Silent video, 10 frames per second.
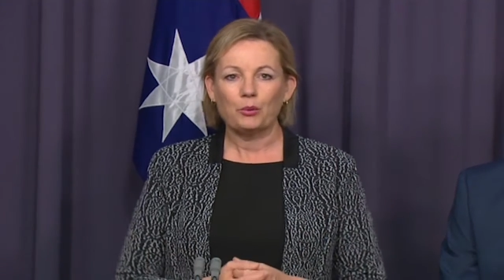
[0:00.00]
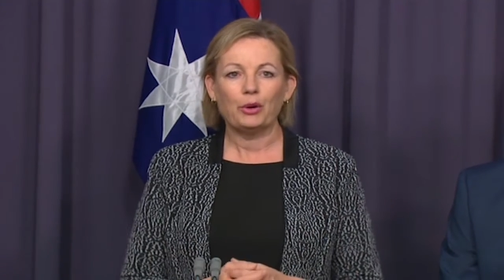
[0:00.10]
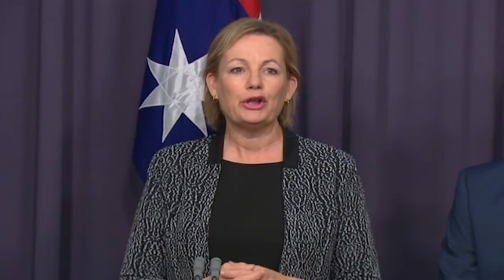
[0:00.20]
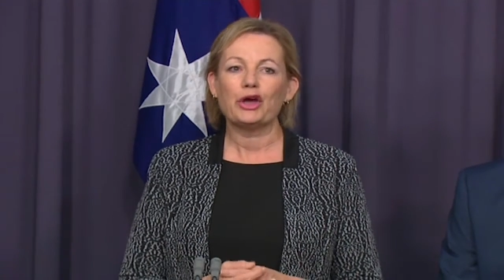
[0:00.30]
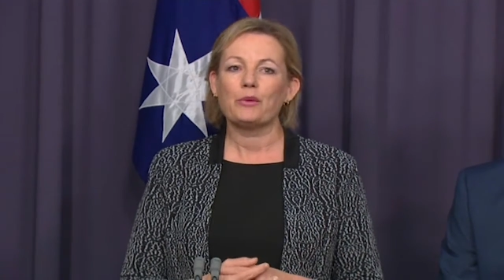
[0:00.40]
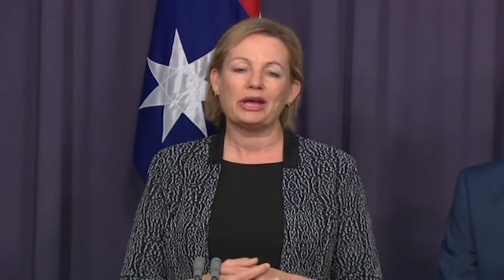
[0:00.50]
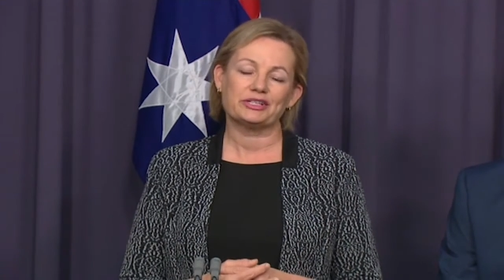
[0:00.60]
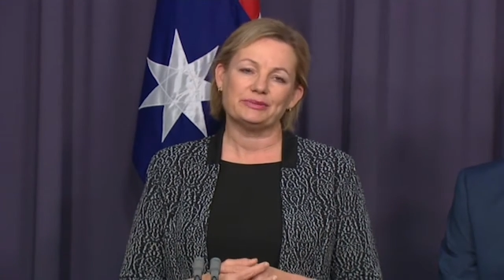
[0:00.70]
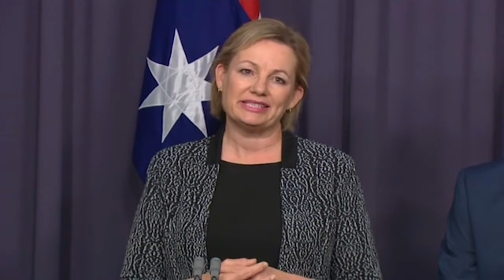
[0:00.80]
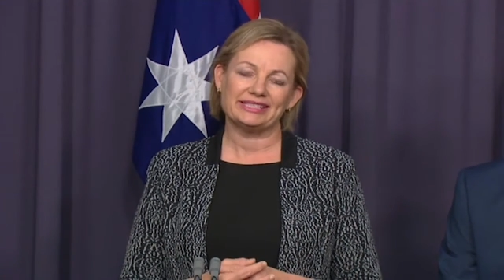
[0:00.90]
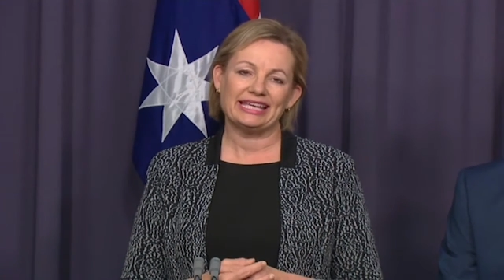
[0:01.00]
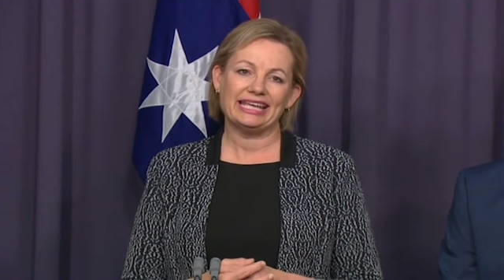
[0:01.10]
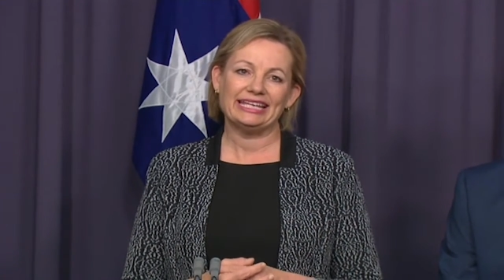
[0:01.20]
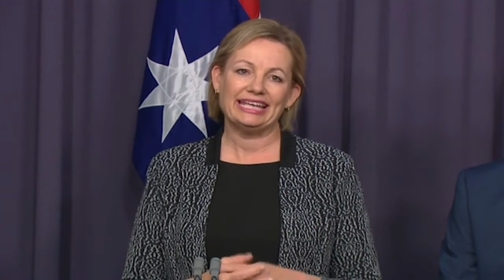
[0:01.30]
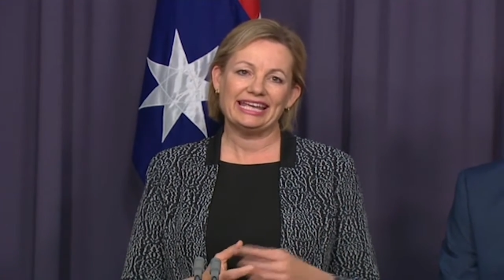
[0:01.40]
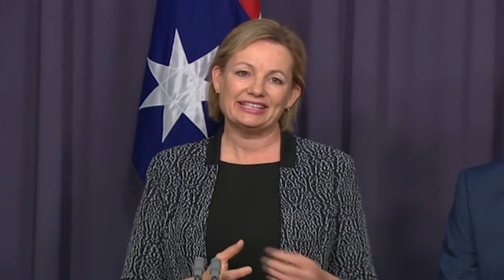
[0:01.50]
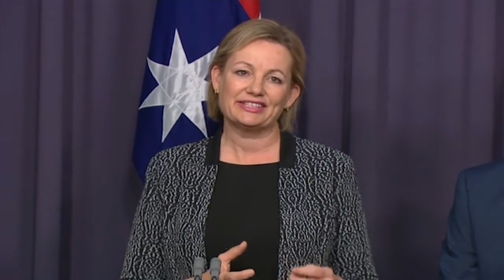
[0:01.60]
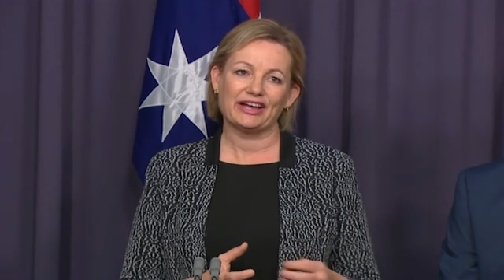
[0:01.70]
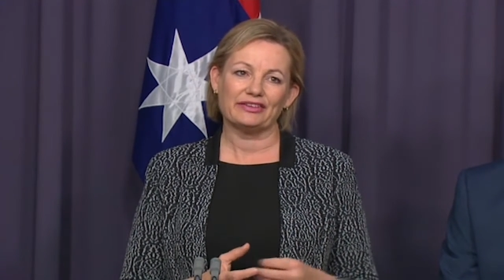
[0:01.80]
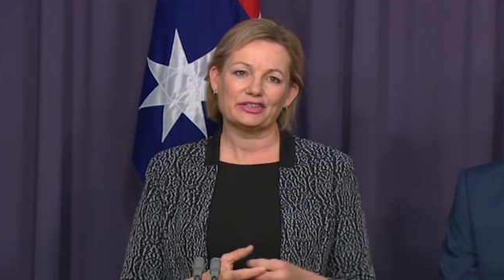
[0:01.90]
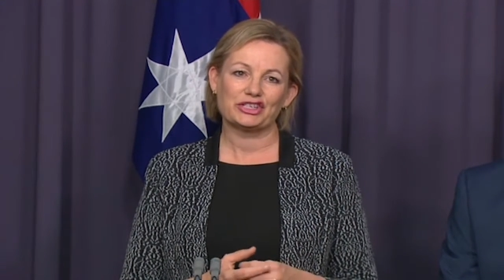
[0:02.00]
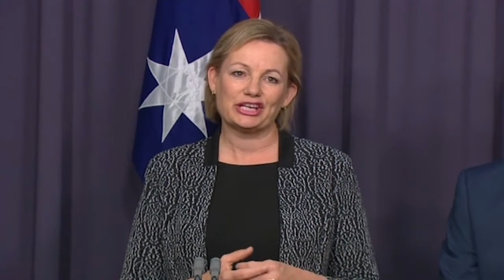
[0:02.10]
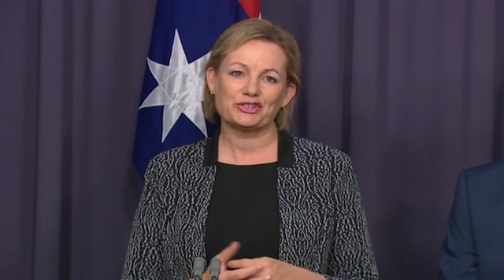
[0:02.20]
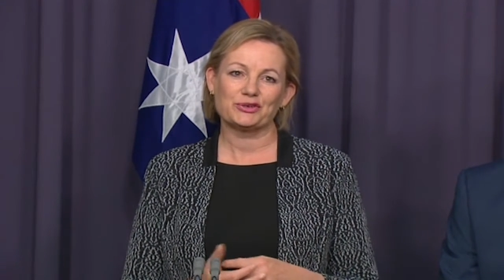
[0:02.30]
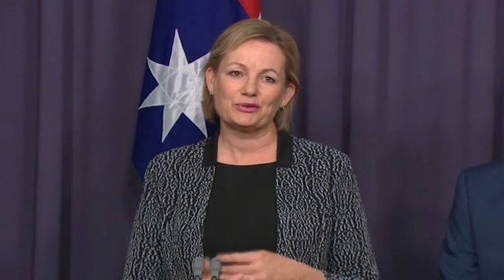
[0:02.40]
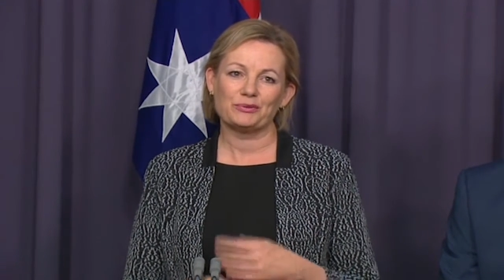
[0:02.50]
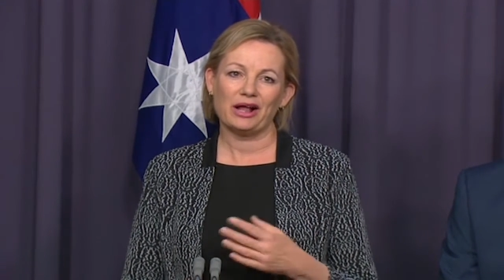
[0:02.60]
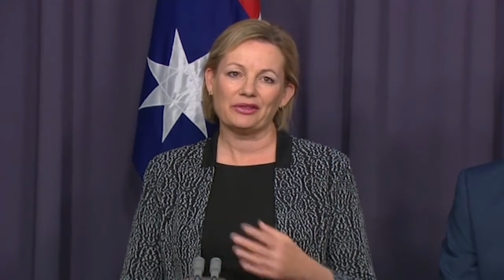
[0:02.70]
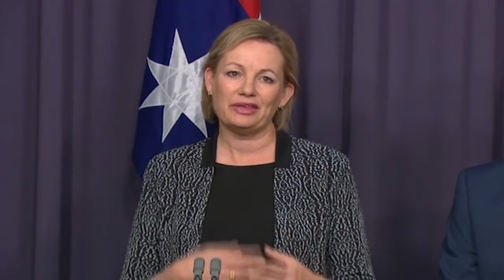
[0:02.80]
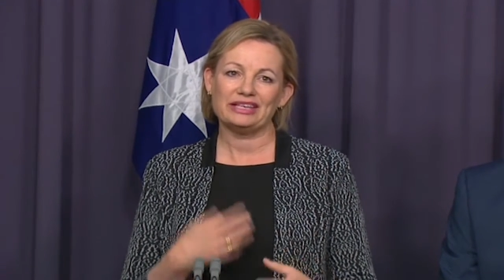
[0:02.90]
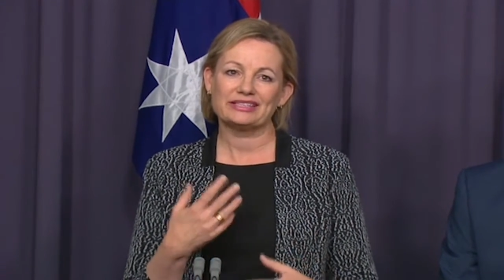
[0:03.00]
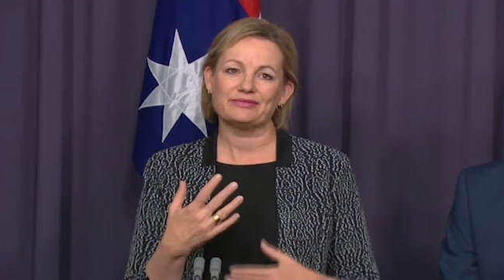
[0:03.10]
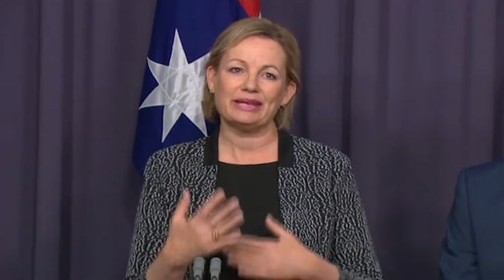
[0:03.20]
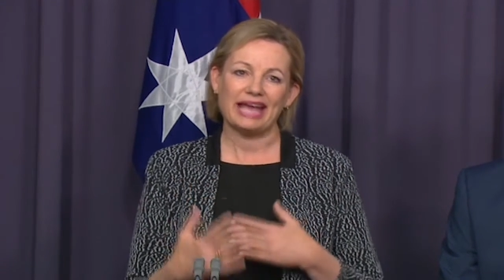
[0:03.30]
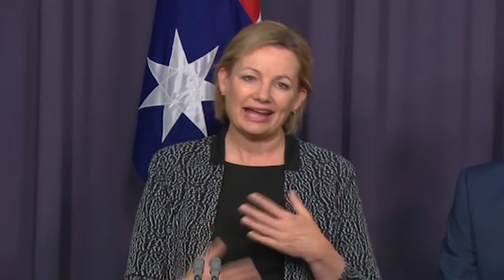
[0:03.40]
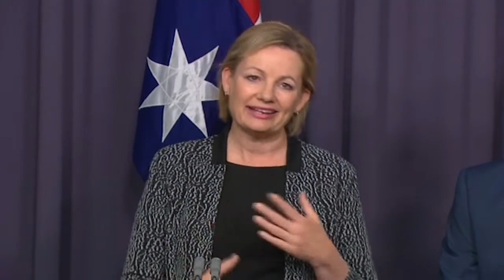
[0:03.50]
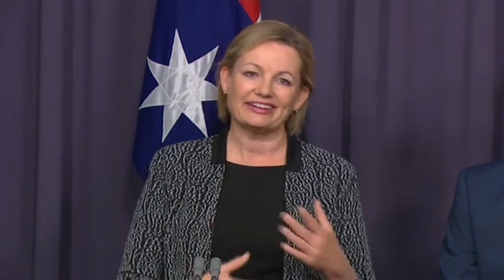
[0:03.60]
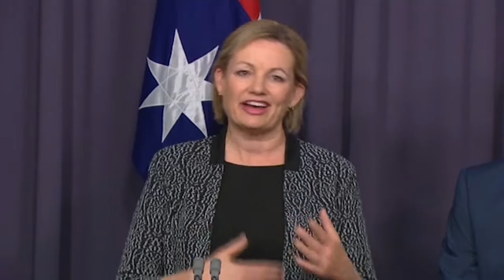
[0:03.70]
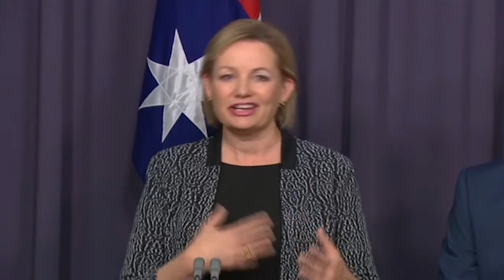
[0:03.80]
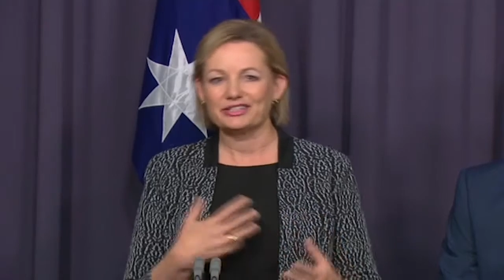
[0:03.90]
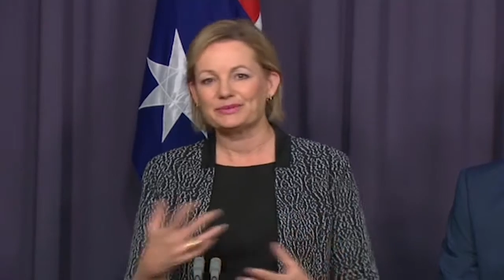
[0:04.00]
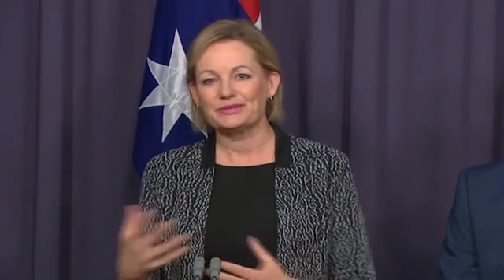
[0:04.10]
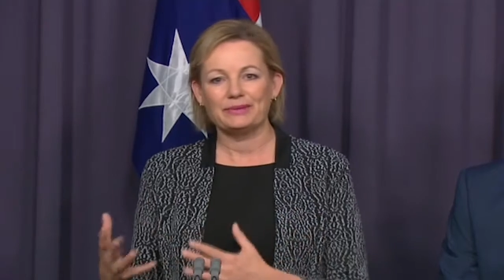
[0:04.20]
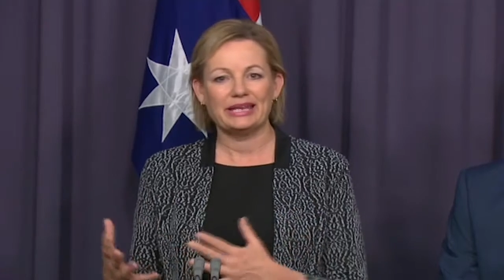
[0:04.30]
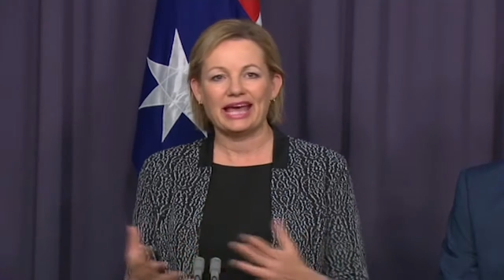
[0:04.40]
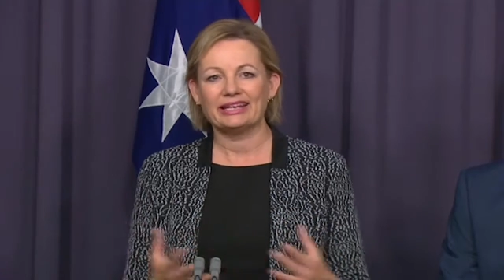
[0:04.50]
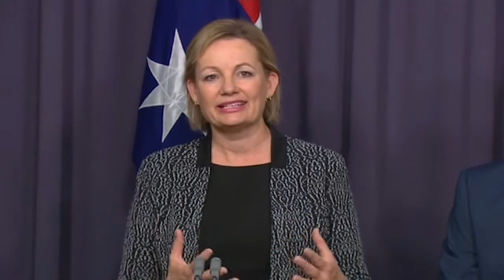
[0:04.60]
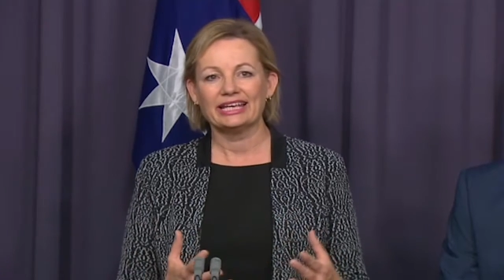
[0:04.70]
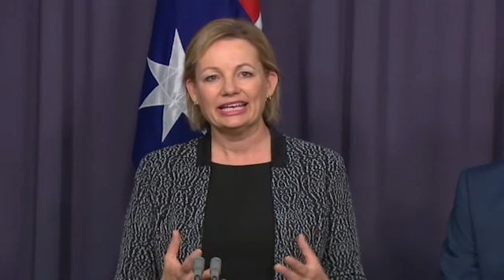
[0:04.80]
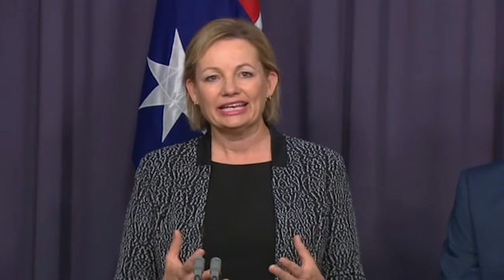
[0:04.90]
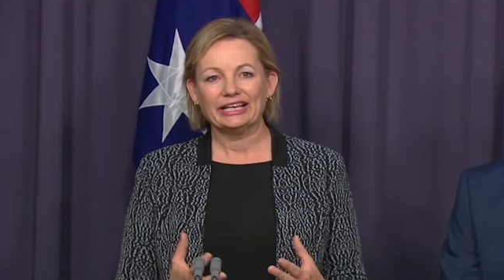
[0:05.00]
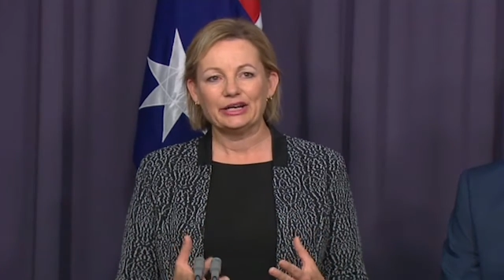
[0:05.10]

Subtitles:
were nowhere to be seen inside the schedule. And while things have been added and items have been added,